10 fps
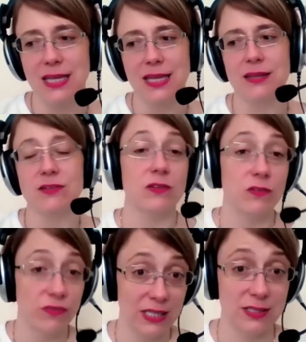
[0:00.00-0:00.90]
its
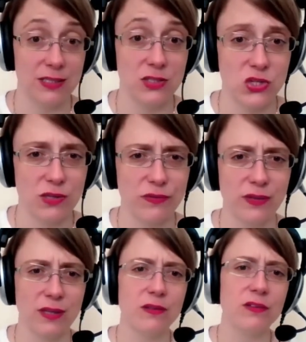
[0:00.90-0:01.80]
advantages
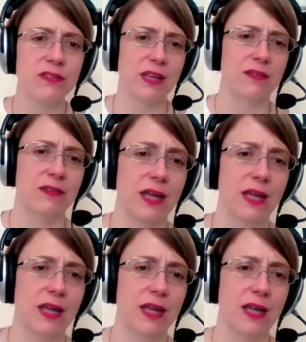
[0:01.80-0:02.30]
in the sense